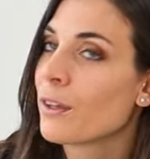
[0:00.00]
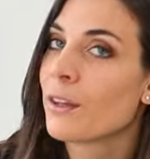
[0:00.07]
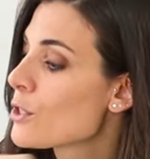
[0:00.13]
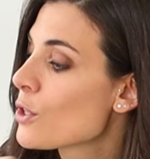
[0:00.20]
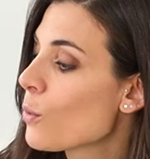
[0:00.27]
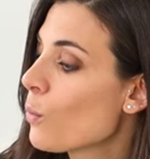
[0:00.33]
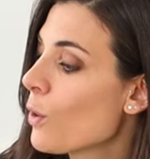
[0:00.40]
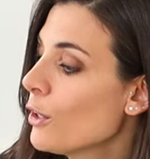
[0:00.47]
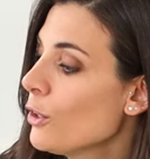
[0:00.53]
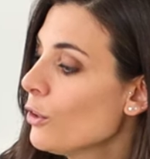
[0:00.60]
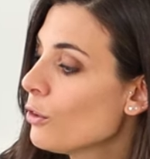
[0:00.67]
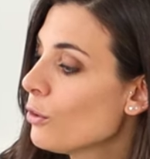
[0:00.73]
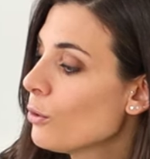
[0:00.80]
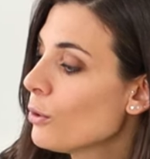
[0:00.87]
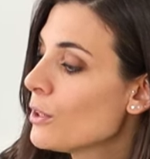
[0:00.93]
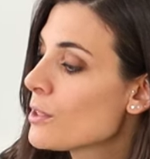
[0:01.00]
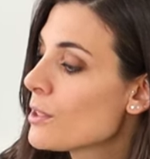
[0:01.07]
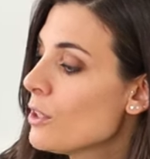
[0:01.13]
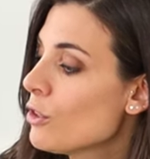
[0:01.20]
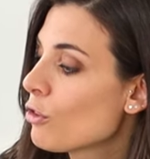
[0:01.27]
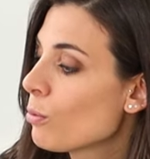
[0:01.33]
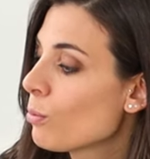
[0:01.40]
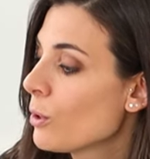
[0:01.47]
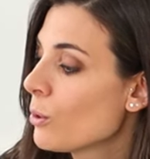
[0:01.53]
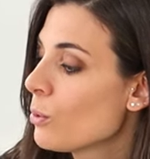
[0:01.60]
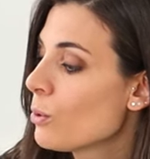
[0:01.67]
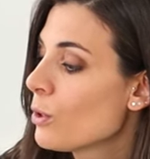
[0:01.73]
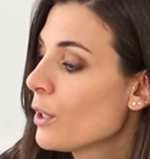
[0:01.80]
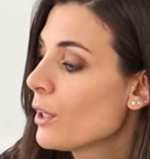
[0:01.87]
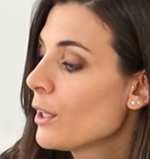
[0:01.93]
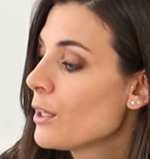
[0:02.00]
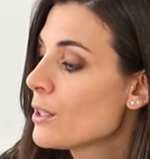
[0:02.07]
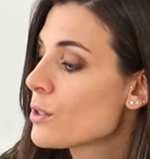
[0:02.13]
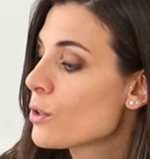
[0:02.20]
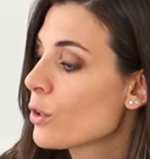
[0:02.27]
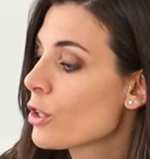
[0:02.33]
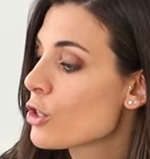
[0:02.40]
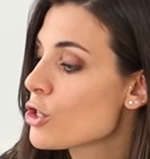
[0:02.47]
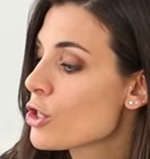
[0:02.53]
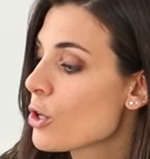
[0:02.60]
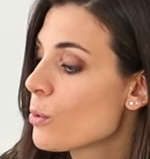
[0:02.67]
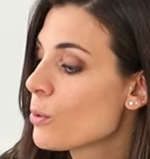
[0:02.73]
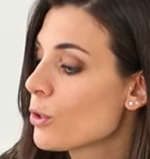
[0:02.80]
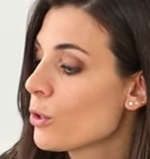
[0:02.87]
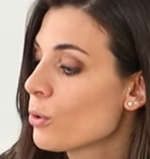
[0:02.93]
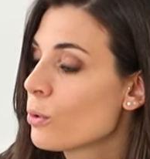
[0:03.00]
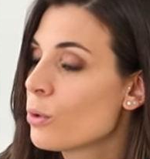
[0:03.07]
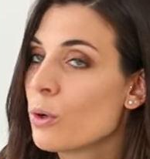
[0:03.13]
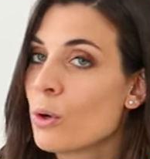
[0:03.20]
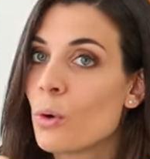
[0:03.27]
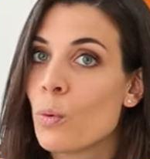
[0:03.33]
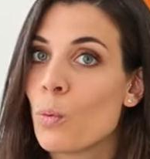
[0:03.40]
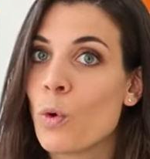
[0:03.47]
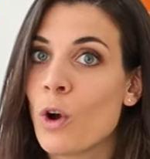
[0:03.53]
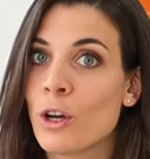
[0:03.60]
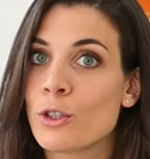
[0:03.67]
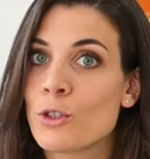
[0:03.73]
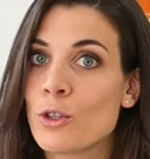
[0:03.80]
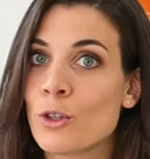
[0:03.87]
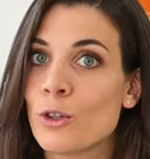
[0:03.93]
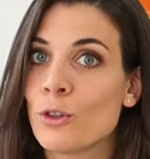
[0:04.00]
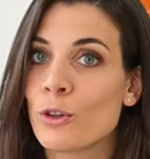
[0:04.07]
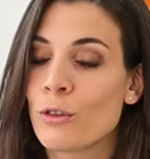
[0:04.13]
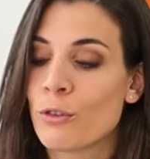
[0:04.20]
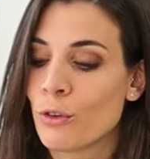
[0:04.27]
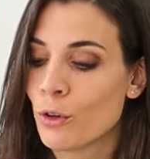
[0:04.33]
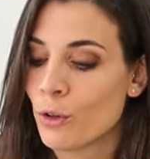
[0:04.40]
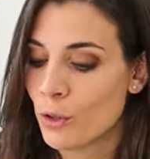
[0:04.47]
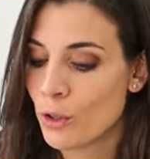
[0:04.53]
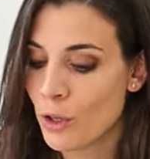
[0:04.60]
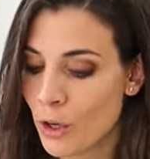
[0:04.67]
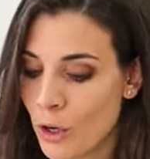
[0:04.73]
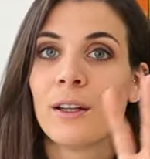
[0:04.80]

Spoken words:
So what you do is each wheel is gonna show you what to look for.